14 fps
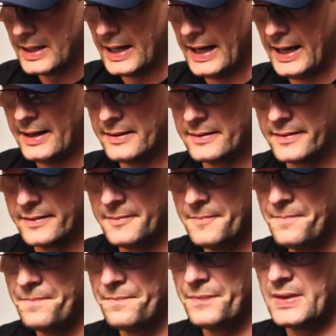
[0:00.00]
and
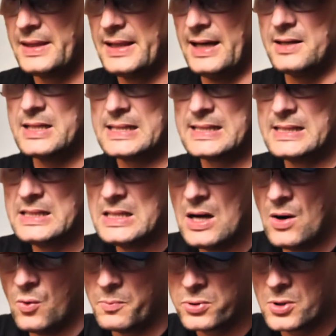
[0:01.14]
there is
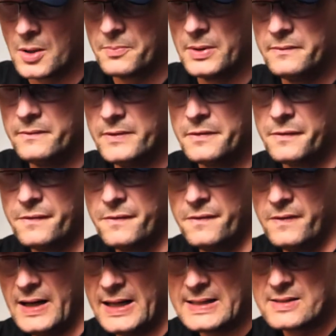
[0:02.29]
no problem with
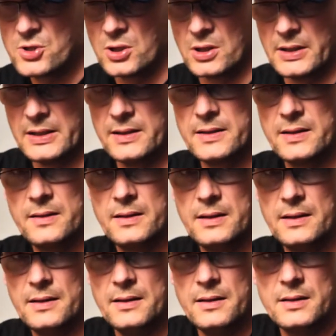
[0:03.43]
flexure in it.
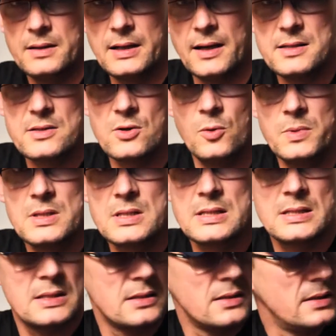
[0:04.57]
Guide scope
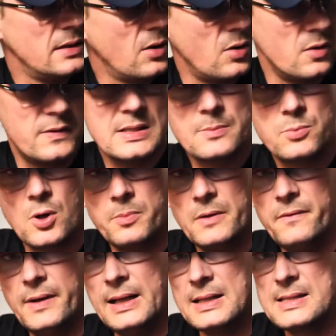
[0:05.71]
is always a
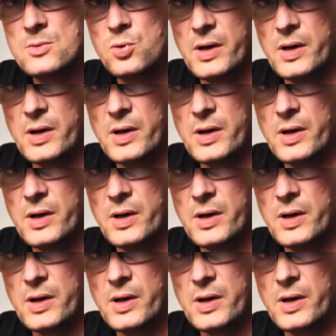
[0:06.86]
problem when it's too